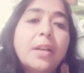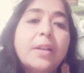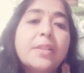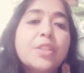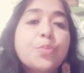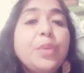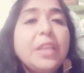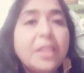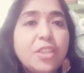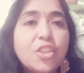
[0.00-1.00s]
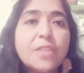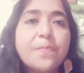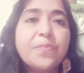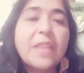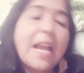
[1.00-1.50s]
speech
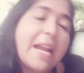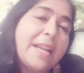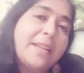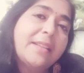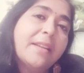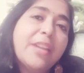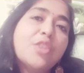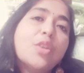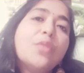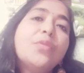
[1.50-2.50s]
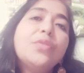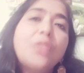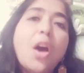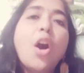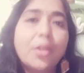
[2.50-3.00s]
and the rate of
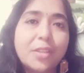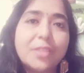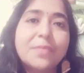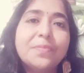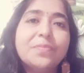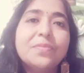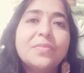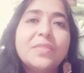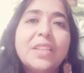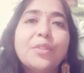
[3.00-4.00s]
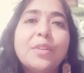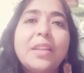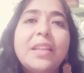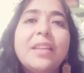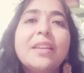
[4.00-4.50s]
thought. Then
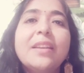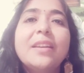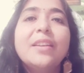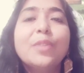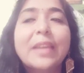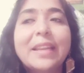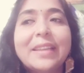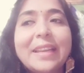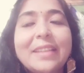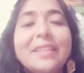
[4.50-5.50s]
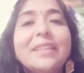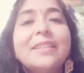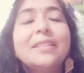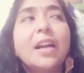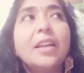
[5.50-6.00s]
only you can get
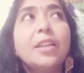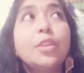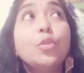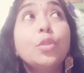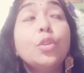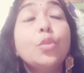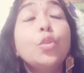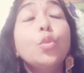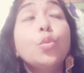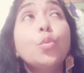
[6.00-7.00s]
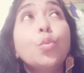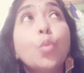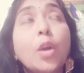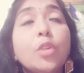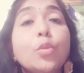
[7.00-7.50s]
you
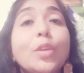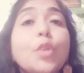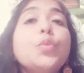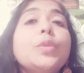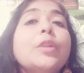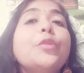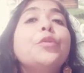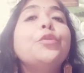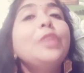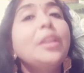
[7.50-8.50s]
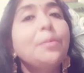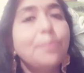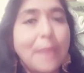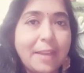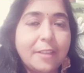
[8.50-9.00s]
want to give the feedback.